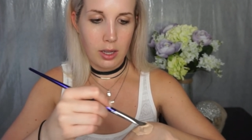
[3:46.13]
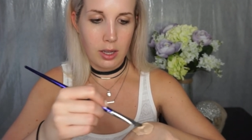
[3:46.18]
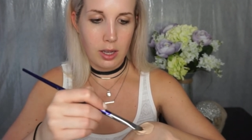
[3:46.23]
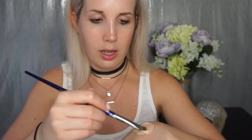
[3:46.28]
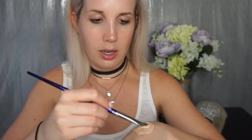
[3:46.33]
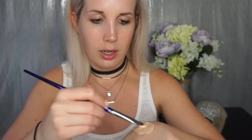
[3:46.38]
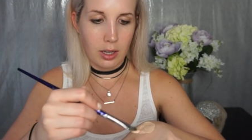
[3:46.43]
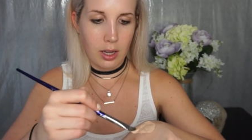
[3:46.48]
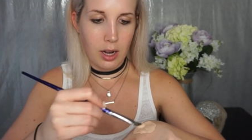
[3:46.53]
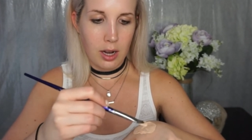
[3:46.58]

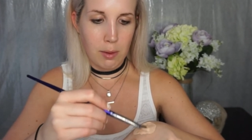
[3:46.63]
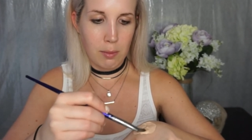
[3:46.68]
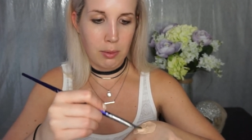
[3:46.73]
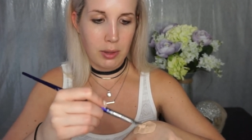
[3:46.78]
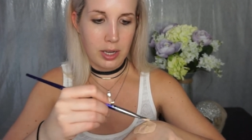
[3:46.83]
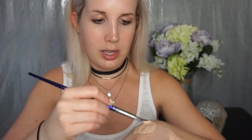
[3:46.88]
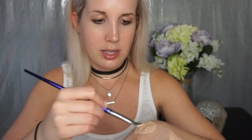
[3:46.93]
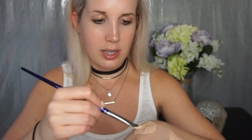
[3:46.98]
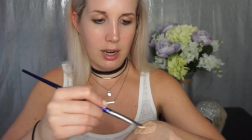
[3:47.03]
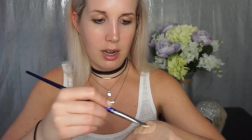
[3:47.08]
and kind of
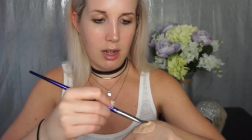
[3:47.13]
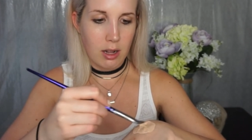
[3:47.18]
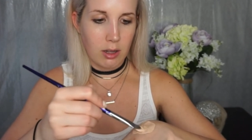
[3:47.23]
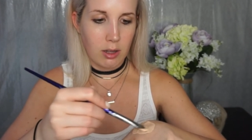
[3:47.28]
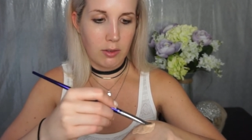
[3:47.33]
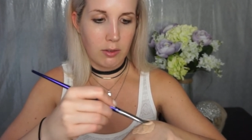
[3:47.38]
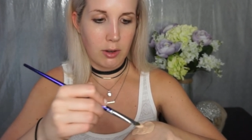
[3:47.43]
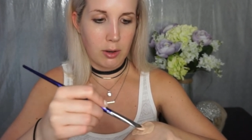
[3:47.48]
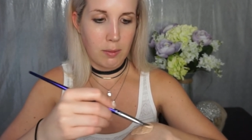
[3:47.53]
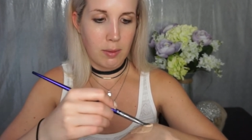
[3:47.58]
place it all
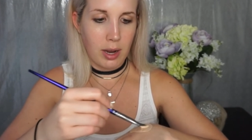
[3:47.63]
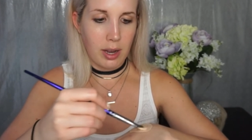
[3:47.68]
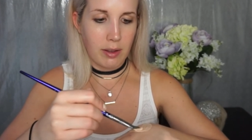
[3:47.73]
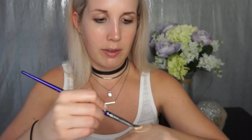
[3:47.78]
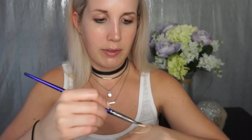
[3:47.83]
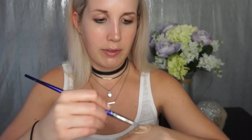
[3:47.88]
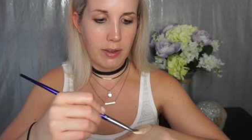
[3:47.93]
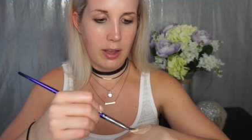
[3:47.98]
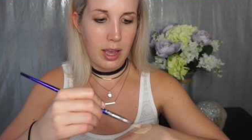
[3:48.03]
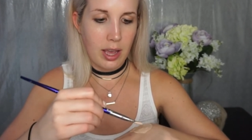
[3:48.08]
over my
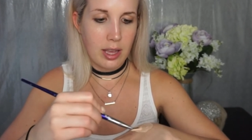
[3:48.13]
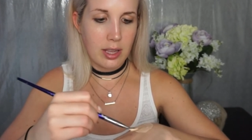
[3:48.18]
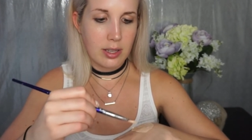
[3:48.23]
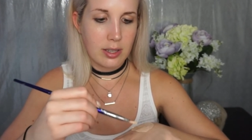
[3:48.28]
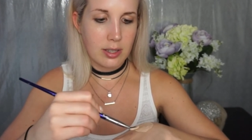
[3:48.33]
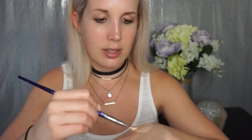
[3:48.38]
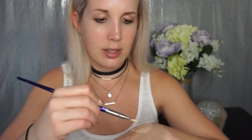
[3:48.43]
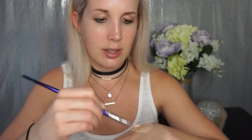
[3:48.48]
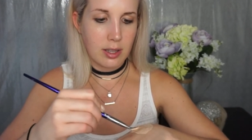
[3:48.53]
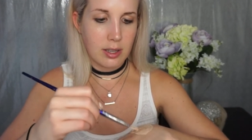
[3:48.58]

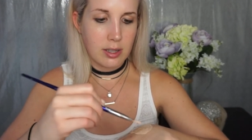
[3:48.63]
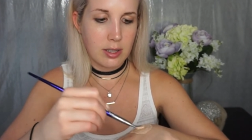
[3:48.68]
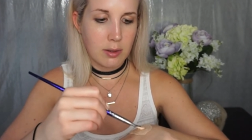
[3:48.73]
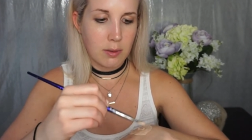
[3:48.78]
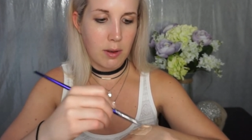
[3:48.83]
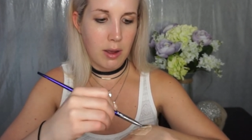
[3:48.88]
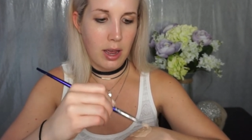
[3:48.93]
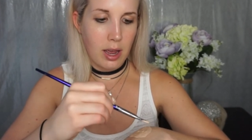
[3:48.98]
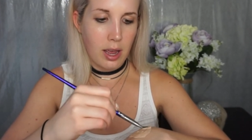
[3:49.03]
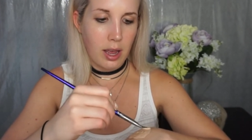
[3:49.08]
face this
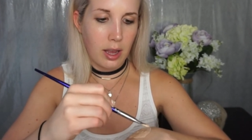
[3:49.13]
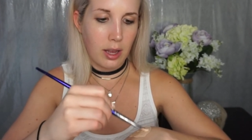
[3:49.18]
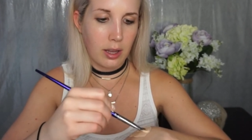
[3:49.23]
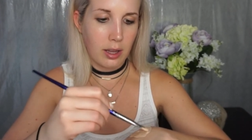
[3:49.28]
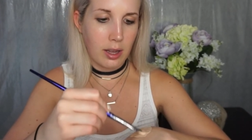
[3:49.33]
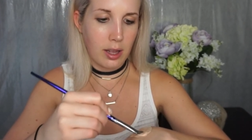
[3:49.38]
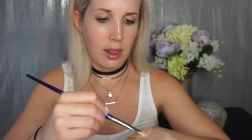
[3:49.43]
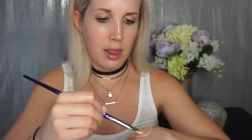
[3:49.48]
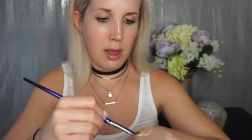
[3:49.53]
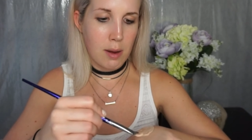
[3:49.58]
way
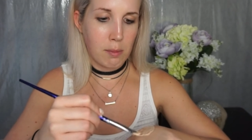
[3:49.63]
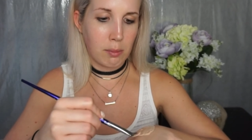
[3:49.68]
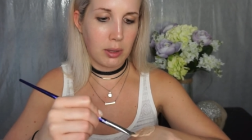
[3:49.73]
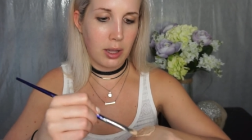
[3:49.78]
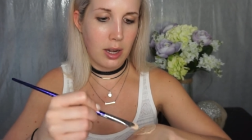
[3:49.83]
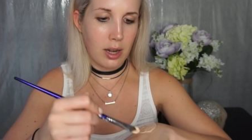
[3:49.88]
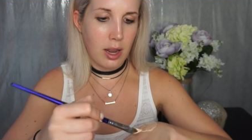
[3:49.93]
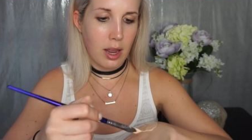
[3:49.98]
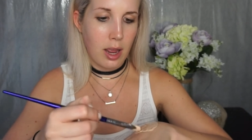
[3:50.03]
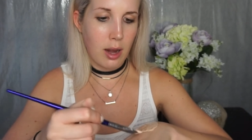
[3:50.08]
and then
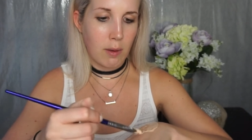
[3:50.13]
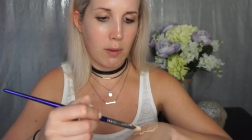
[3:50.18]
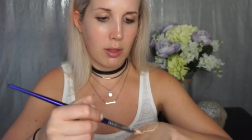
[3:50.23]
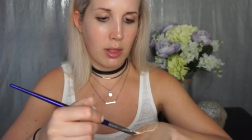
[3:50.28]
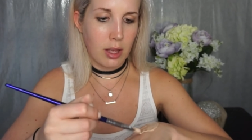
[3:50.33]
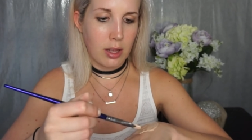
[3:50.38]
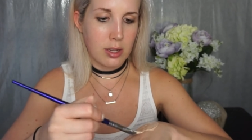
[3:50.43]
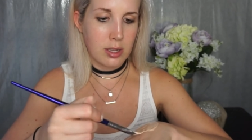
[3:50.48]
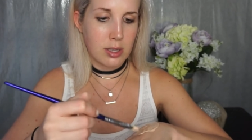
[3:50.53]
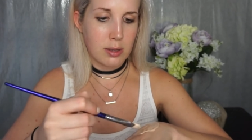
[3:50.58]
blend it in with
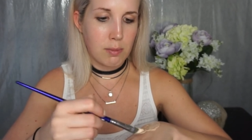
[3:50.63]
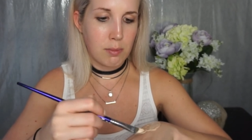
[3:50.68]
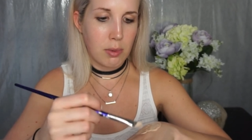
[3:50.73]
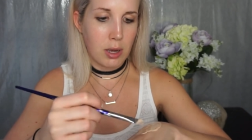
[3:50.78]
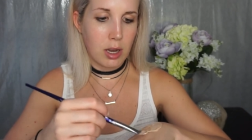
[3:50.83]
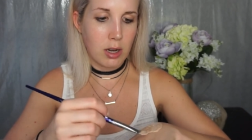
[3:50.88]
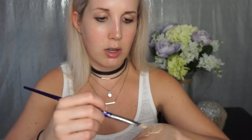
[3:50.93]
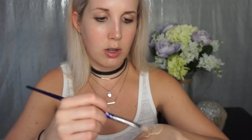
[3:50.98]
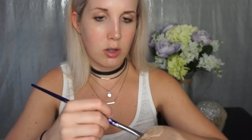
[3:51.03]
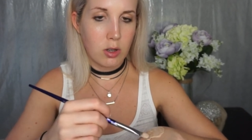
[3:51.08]
that
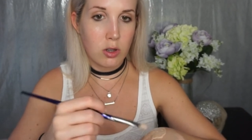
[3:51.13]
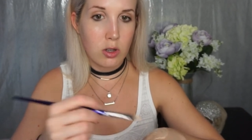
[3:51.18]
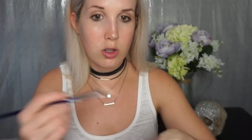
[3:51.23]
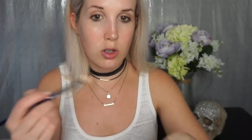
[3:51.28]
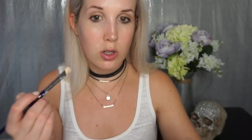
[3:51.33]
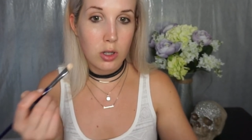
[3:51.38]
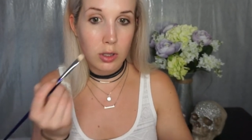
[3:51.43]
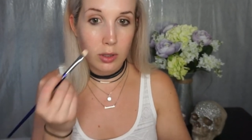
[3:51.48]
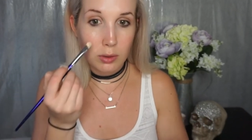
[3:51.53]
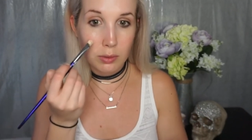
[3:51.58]

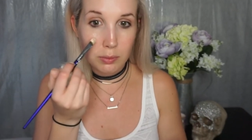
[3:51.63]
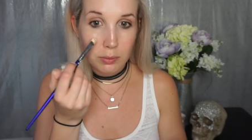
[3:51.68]
sponge.